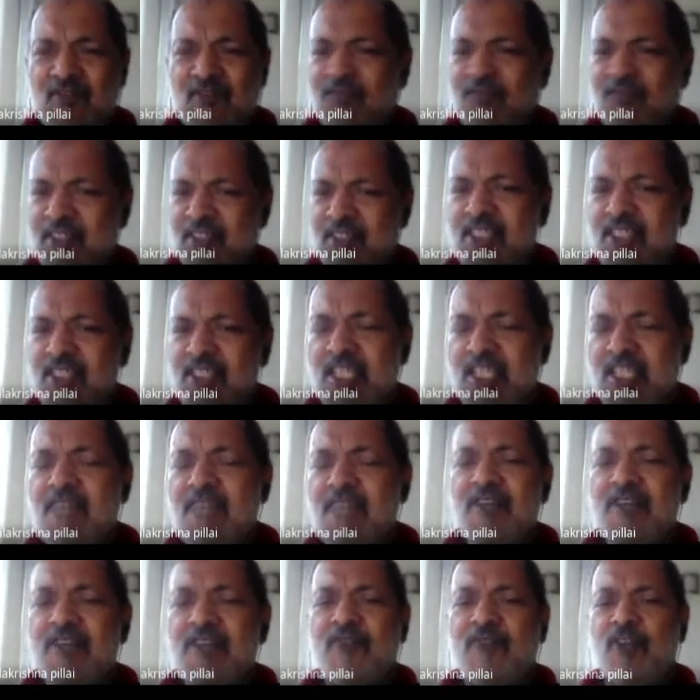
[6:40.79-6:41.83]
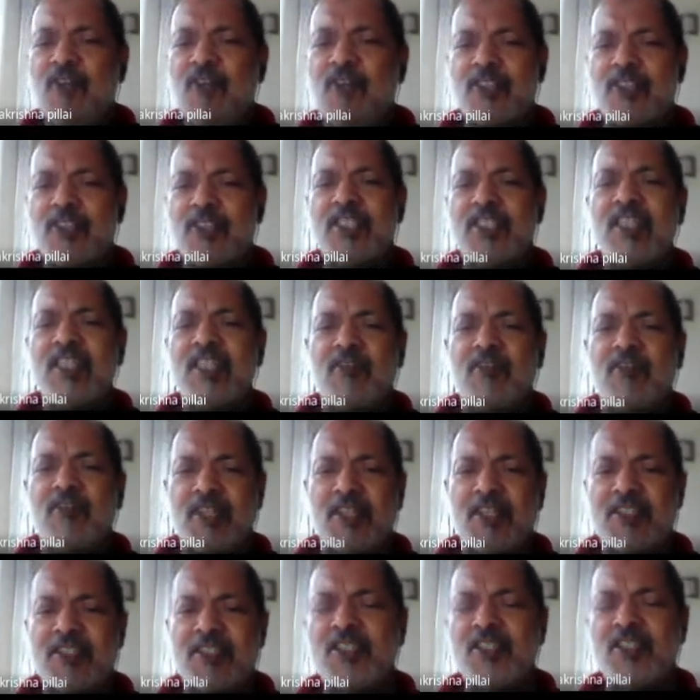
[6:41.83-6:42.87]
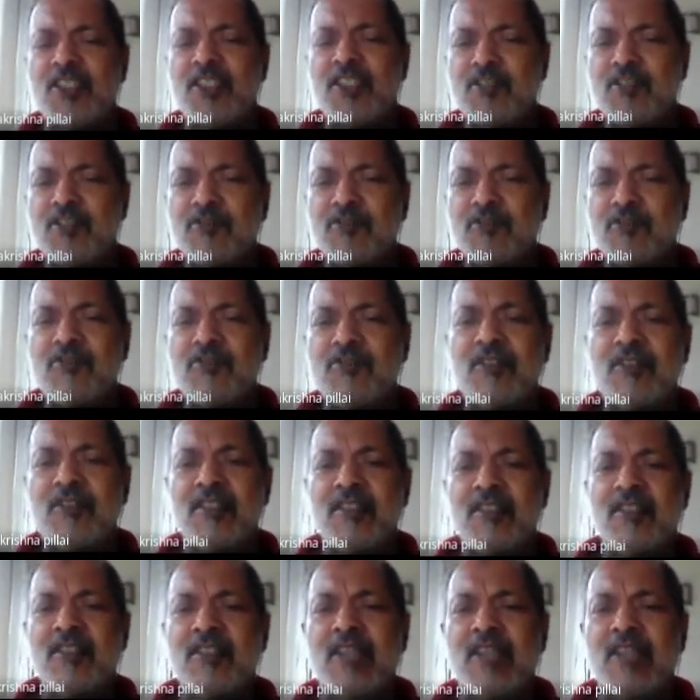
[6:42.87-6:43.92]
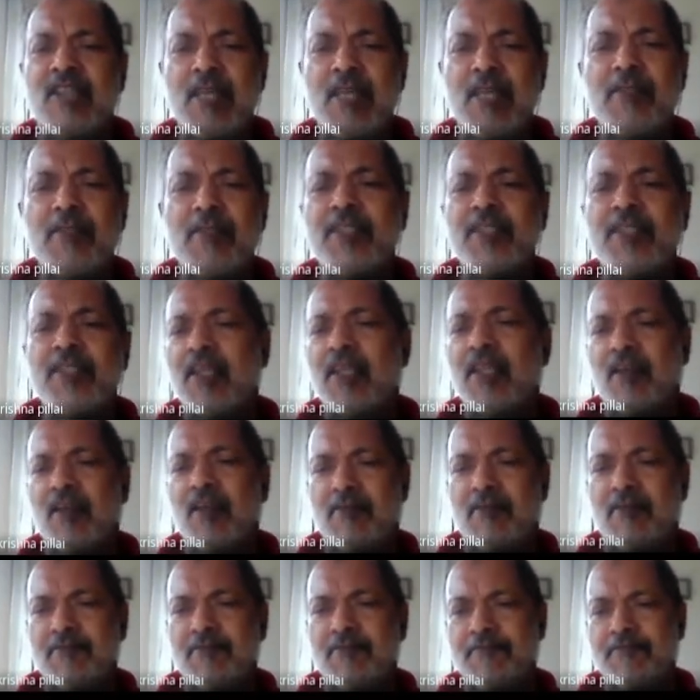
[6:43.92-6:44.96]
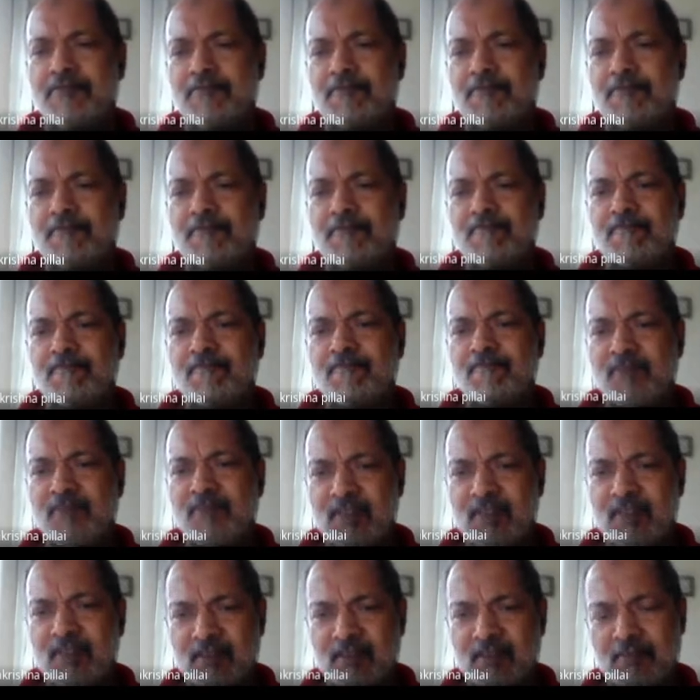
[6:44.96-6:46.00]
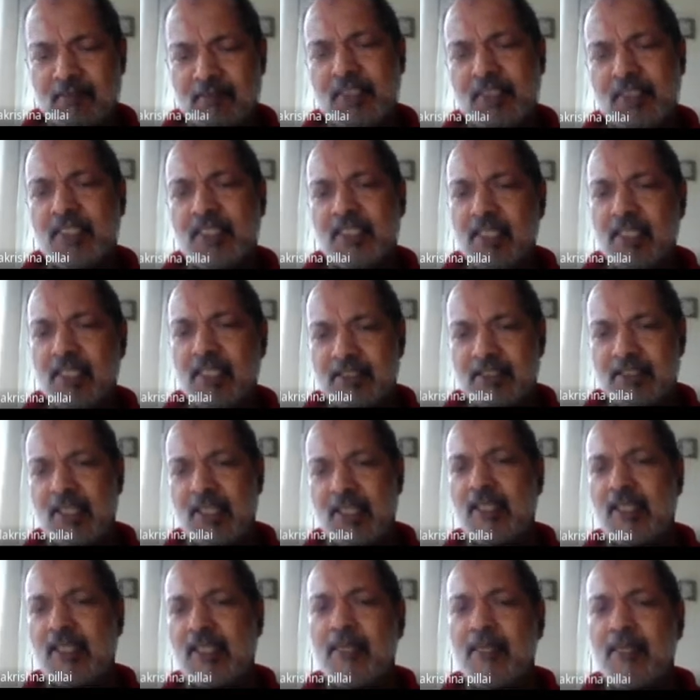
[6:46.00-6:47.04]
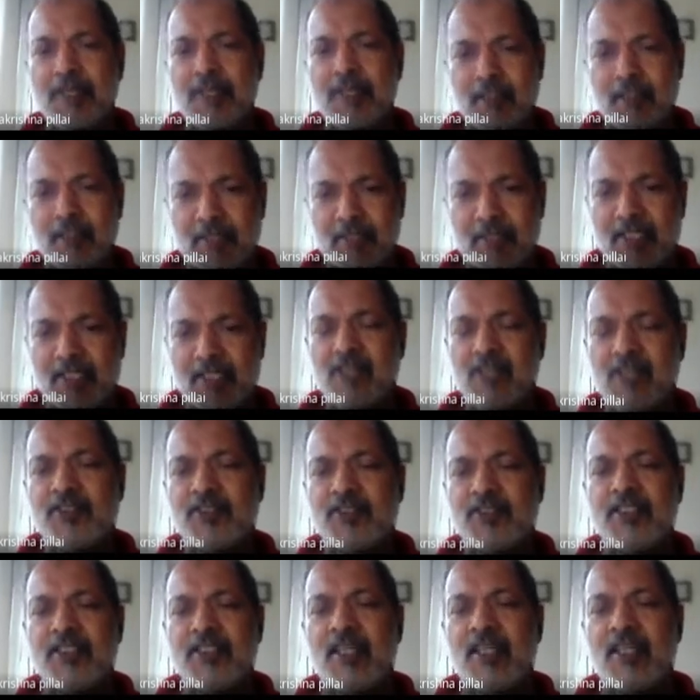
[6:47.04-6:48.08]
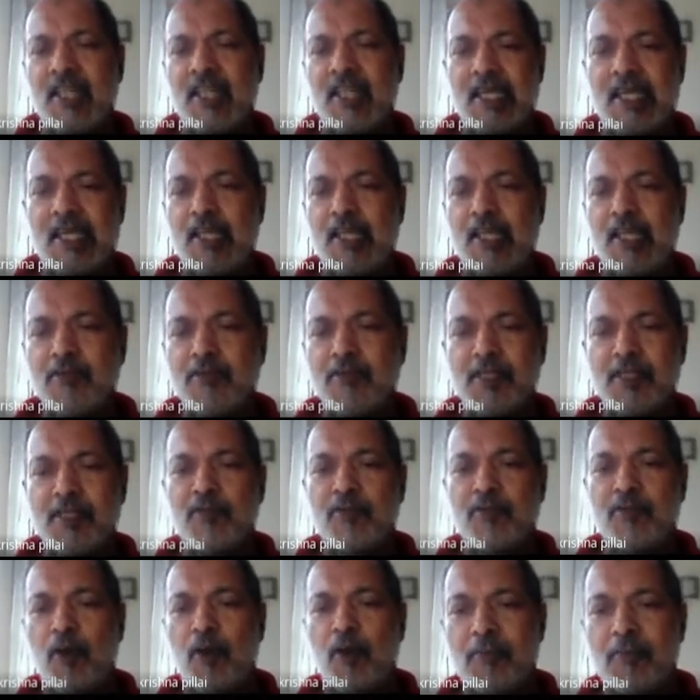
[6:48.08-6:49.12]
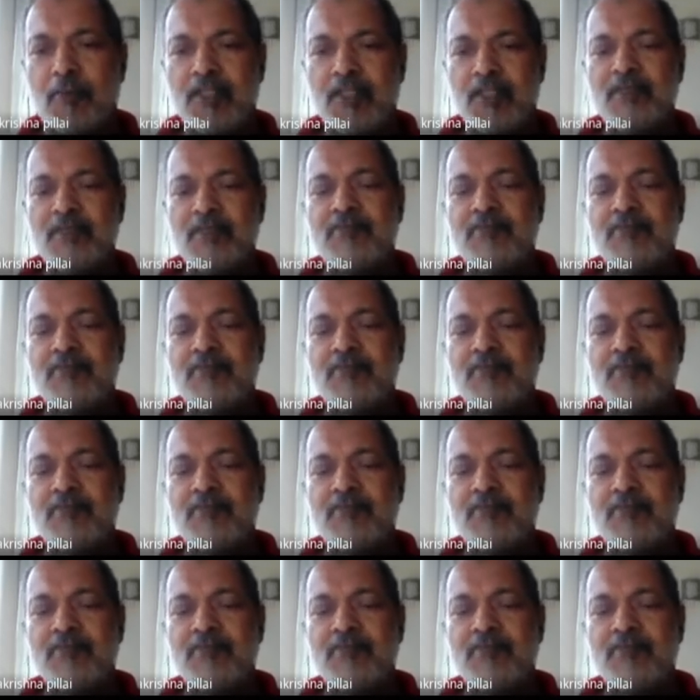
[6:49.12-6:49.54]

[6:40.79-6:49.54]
initially, we are focusing our attention to elemental materials like elemental metals like aluminum, copper,